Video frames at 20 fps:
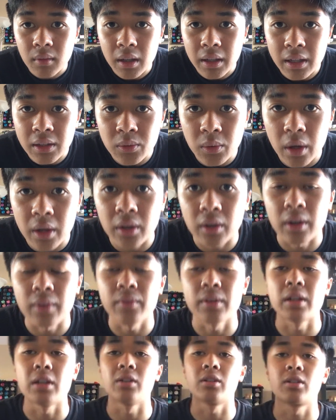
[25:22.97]
that's why I don't
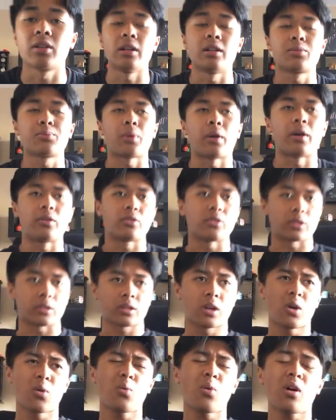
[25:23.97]
have any inspired
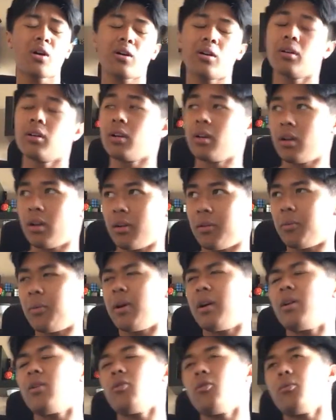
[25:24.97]
tricks.
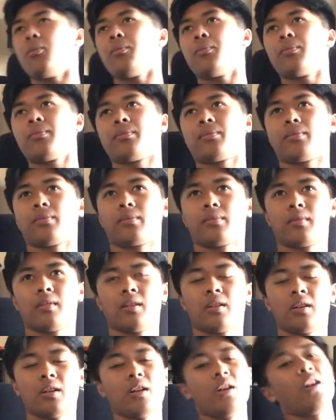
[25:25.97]
Well,
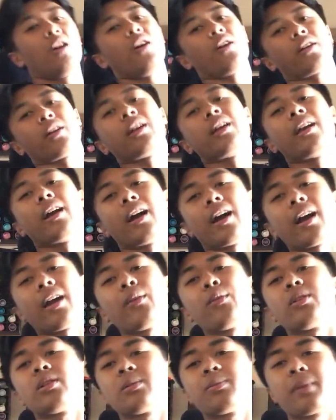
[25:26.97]
Okay, yeah, I
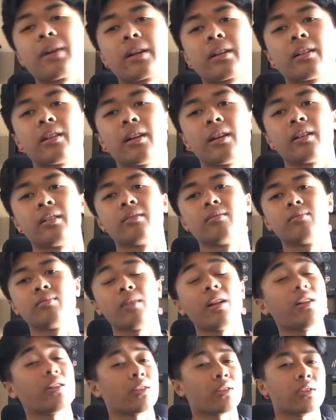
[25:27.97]
respect that.
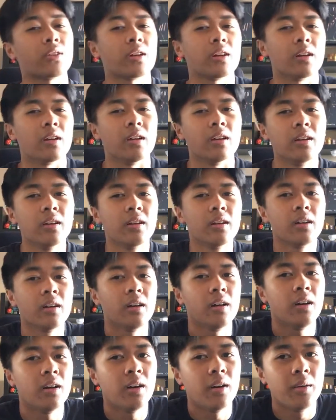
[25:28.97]
That's okay.
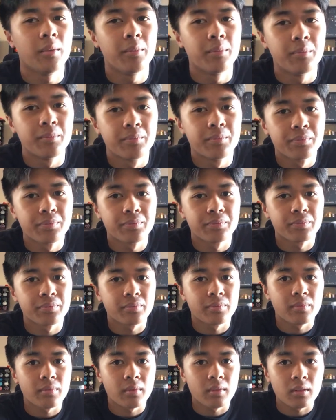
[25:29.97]
Um,
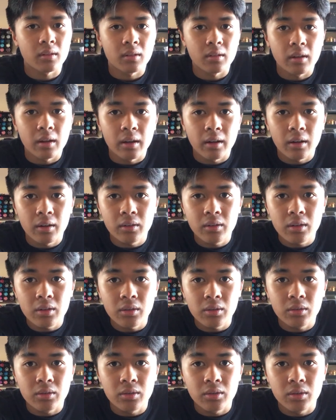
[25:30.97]
how do
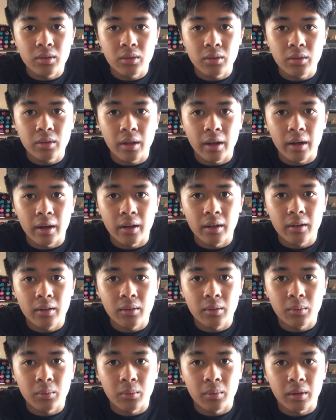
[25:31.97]
you do that?
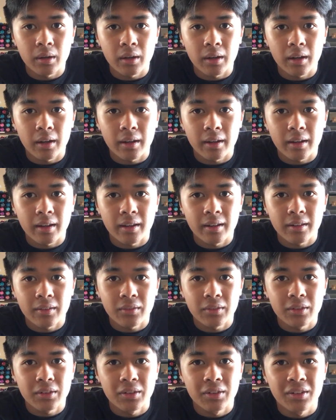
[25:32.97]
What I can't
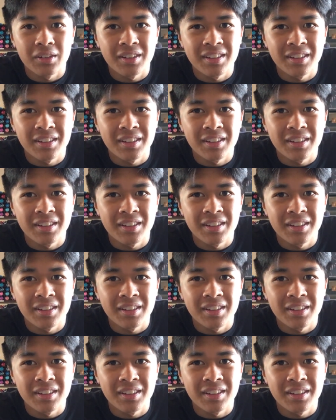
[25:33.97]
even do.